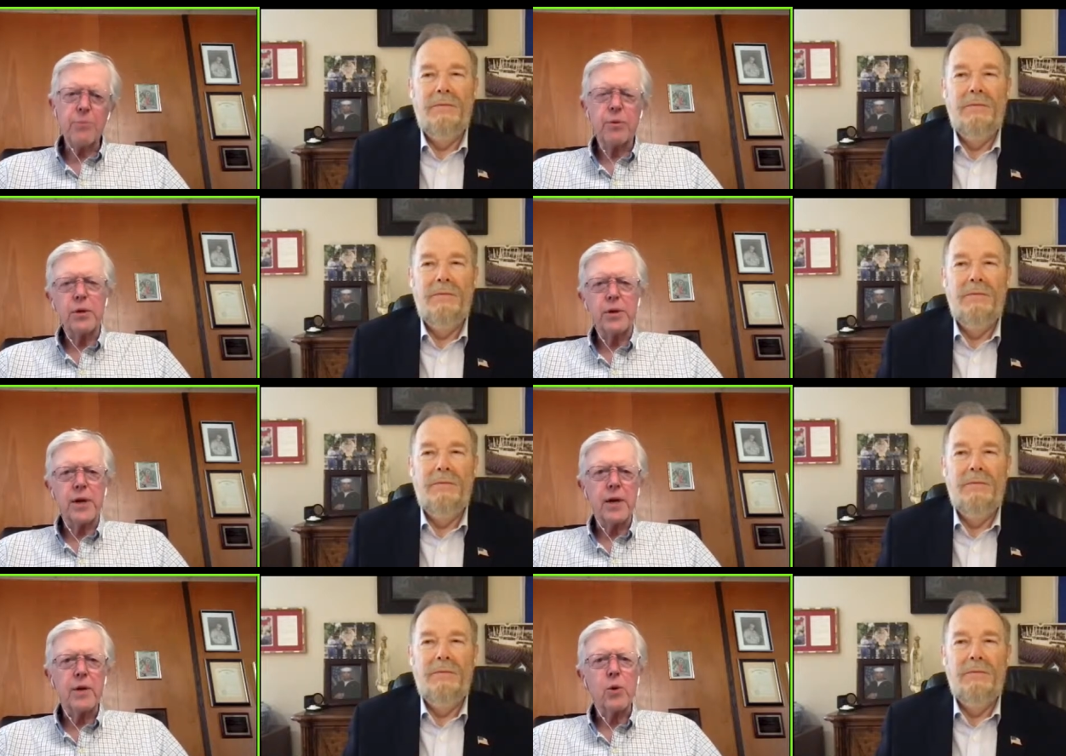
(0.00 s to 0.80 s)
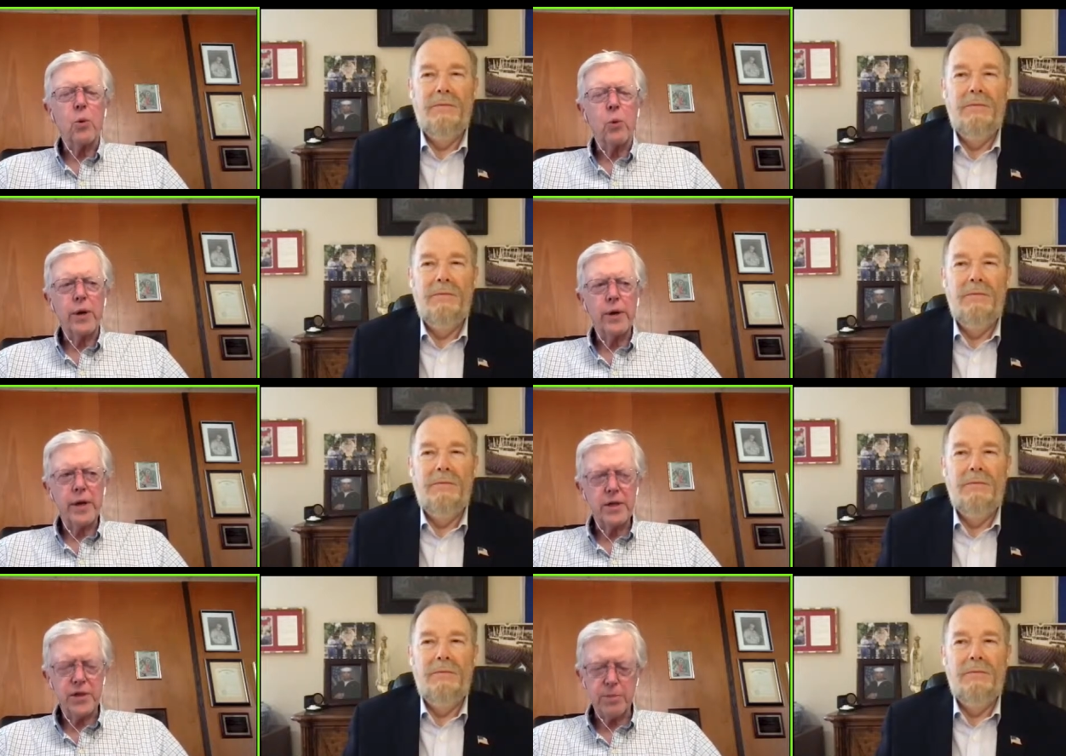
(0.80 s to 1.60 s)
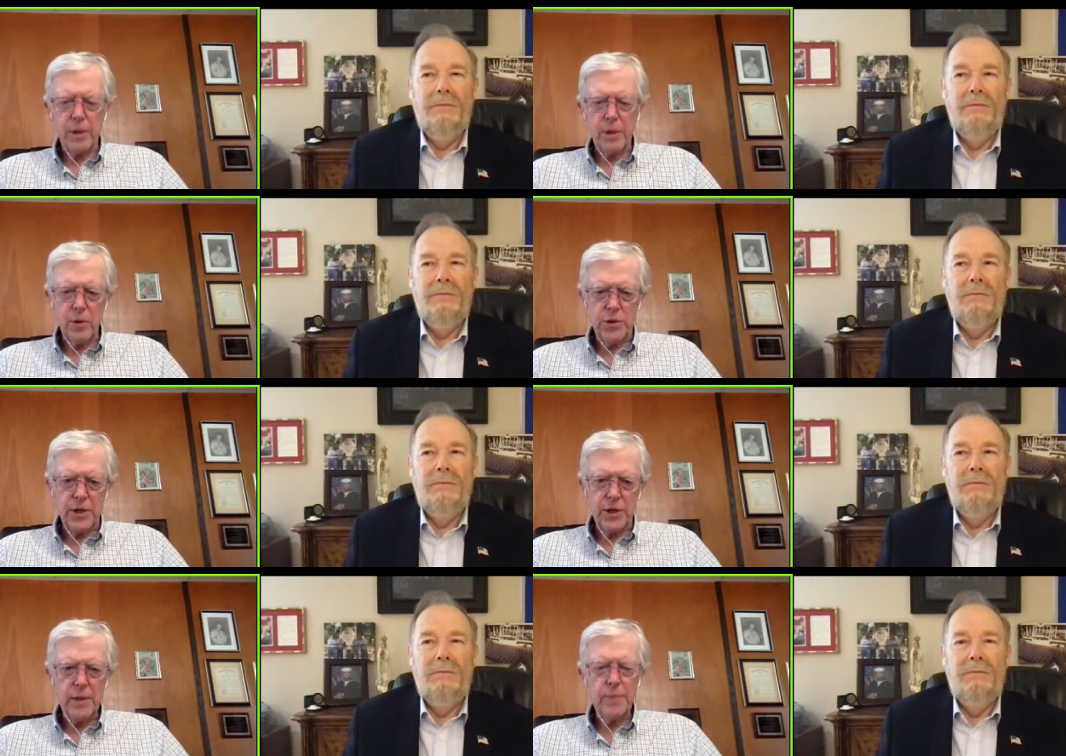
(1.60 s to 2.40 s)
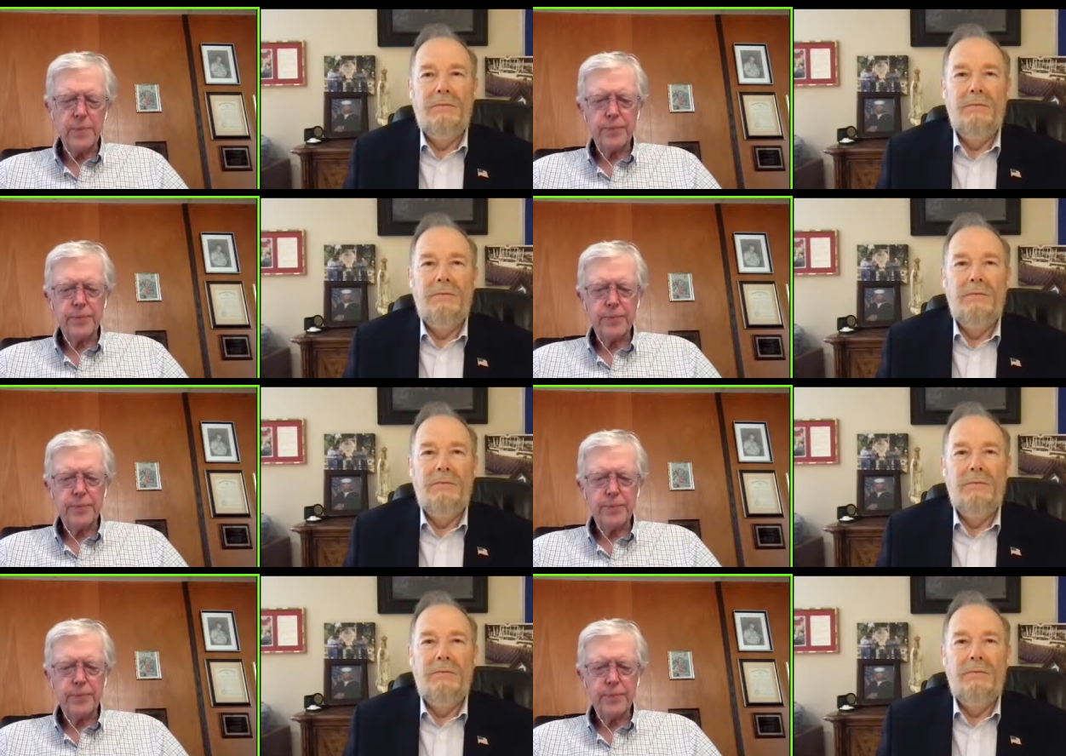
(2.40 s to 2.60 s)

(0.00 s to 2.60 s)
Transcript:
Speaker 1: I put down when Nancy Pelosi,